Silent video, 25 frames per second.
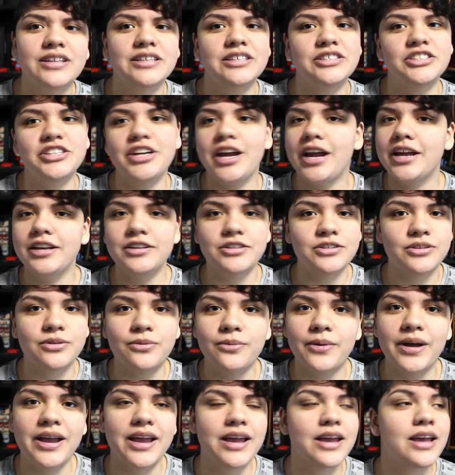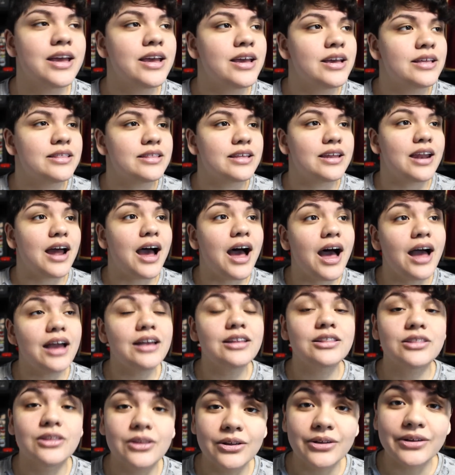changed the way that I
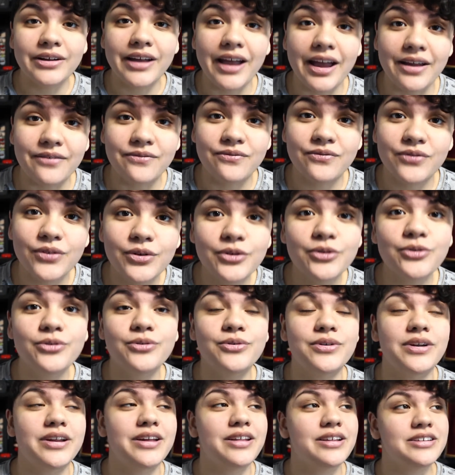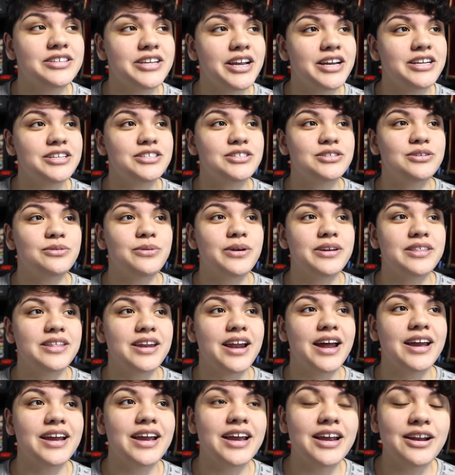look at food. It changed the way that
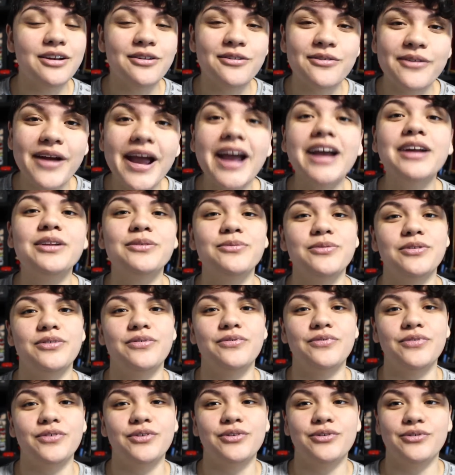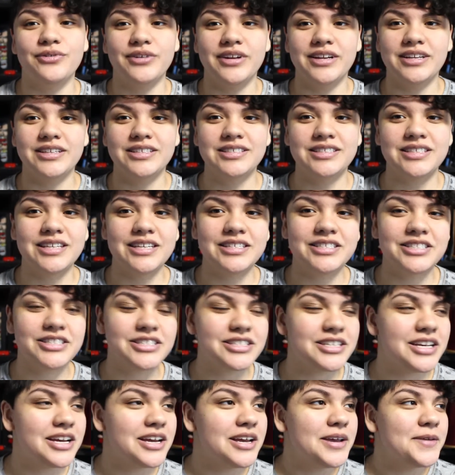I interact with food.
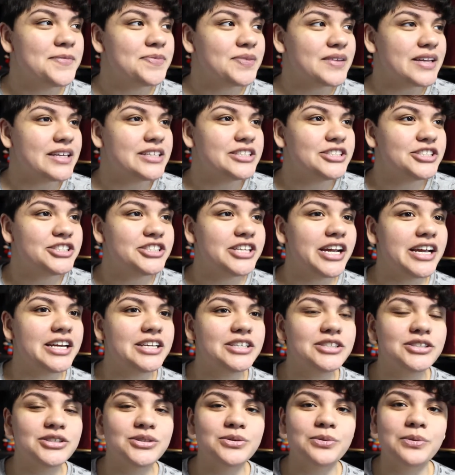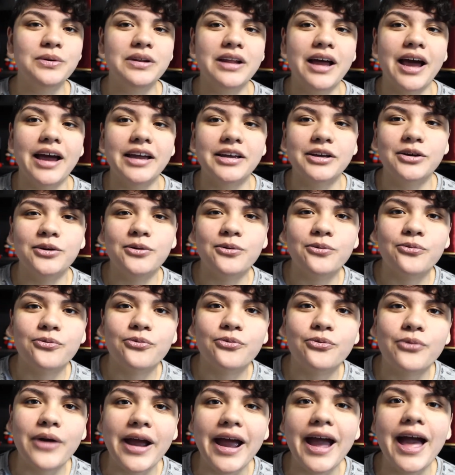It's changed what I
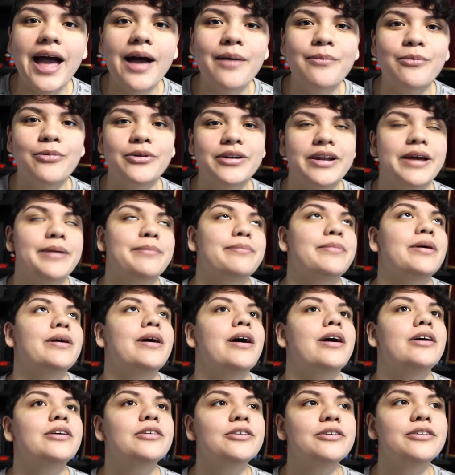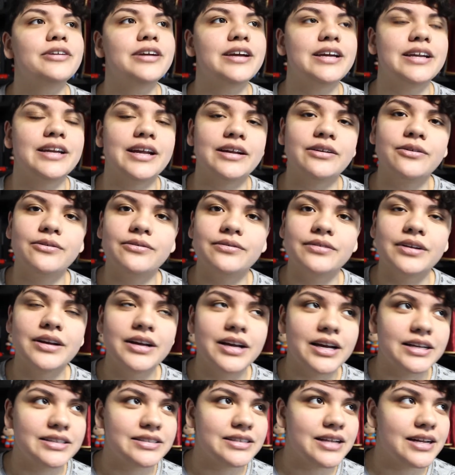grab when I'm hungry and
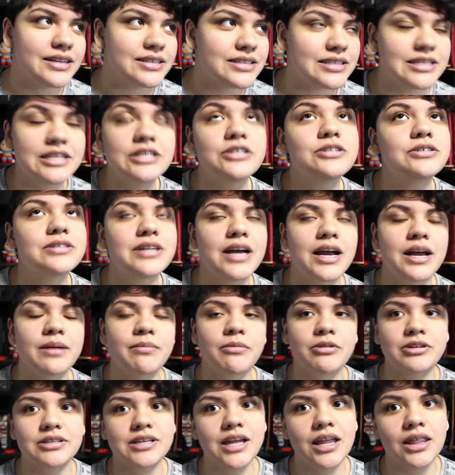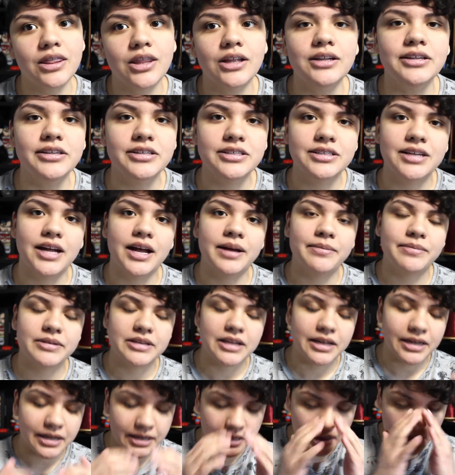it's not dinner time or it's not lunchtime.
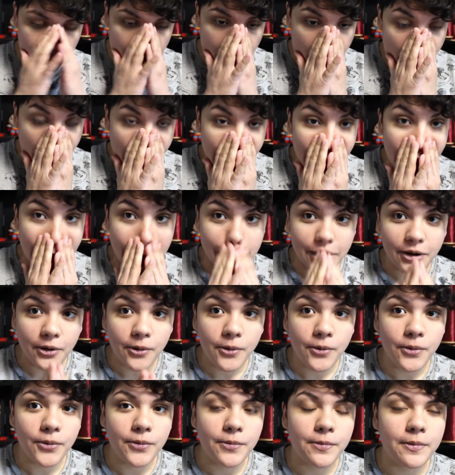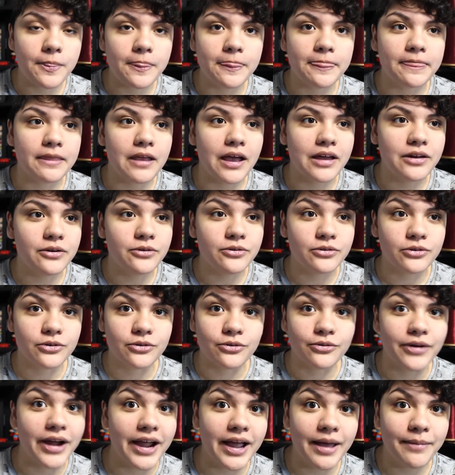Like, I don't
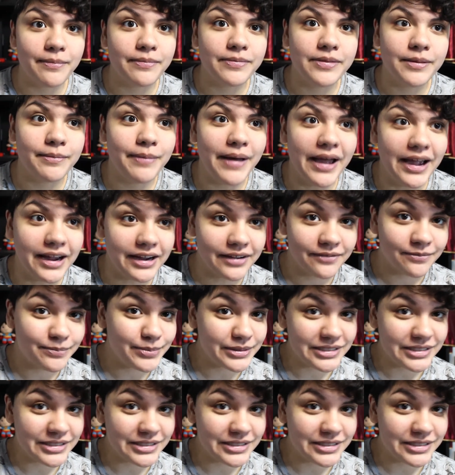grab the bag of